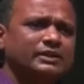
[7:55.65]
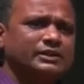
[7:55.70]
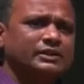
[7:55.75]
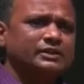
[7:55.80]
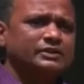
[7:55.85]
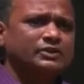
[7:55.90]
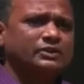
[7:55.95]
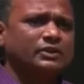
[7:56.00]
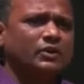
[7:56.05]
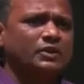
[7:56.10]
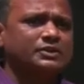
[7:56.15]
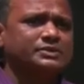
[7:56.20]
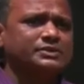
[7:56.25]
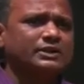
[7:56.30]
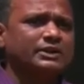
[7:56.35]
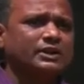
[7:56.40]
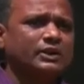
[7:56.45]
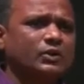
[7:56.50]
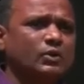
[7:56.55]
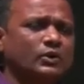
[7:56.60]
So the
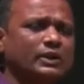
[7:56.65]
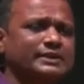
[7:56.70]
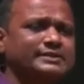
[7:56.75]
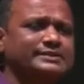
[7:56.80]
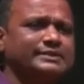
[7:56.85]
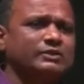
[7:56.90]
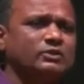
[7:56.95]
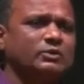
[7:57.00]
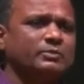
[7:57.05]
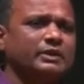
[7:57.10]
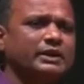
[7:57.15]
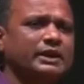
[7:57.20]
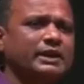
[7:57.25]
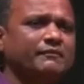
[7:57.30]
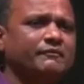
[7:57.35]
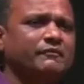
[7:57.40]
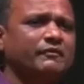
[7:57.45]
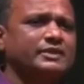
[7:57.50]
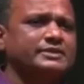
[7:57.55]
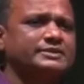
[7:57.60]
horizontal load at C would be
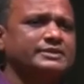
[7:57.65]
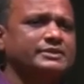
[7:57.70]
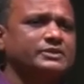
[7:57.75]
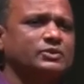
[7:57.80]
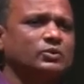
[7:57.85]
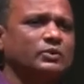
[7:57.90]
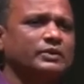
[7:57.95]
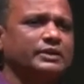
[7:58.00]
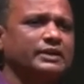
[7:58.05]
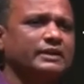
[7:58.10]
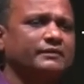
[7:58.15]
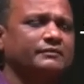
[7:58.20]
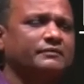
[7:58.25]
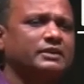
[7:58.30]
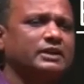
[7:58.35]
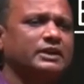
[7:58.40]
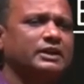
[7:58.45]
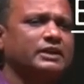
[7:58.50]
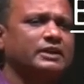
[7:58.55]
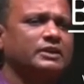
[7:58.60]
FVC is equal to
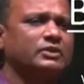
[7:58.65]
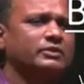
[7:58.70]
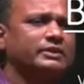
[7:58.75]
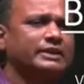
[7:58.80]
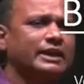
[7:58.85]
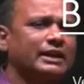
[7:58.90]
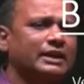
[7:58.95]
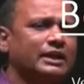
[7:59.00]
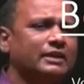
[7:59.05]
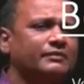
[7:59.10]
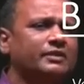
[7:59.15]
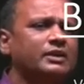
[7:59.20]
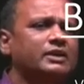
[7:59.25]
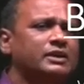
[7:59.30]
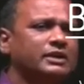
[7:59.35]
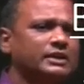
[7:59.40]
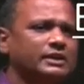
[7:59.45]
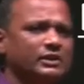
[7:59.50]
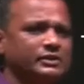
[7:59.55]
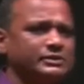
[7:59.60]
Ft into tan alpha.
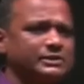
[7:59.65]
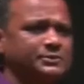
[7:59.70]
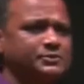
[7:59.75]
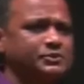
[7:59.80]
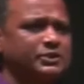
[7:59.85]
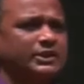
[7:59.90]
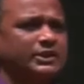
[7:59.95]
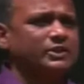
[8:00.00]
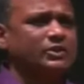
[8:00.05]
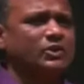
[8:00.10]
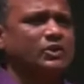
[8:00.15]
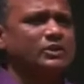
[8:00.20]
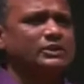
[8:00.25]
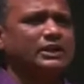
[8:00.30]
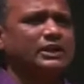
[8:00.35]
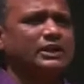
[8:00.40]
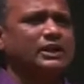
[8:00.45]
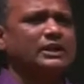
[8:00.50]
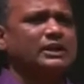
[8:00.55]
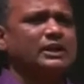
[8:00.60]
Now substituting,
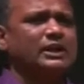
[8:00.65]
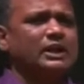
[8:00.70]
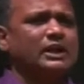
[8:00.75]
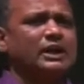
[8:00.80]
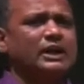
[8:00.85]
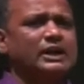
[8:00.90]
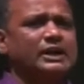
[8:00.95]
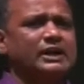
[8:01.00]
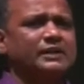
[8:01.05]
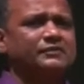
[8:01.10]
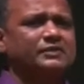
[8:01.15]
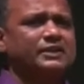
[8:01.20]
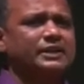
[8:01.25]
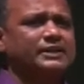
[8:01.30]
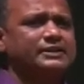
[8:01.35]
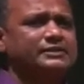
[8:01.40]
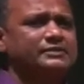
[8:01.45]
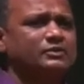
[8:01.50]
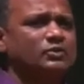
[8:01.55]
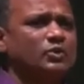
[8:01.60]
the Ft
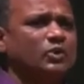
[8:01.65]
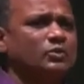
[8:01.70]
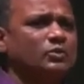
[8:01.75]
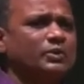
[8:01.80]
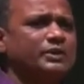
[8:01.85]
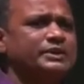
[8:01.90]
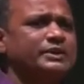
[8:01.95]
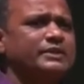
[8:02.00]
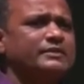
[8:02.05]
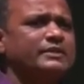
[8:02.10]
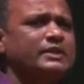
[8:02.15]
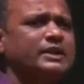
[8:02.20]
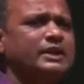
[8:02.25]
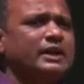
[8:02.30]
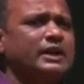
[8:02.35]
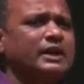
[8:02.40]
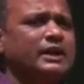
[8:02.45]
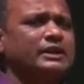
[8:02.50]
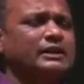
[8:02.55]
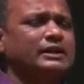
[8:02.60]
is known over here
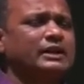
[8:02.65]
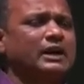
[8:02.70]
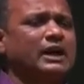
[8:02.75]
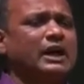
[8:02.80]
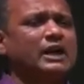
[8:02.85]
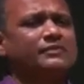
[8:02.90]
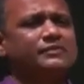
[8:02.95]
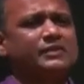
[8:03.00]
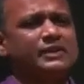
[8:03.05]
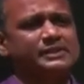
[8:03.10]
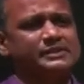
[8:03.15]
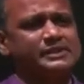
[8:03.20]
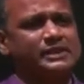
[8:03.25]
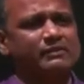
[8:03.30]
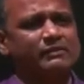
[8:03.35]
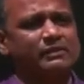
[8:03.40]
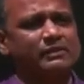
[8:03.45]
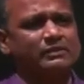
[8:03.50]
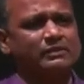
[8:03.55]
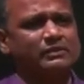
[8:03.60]
and the alpha is
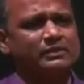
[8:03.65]
given.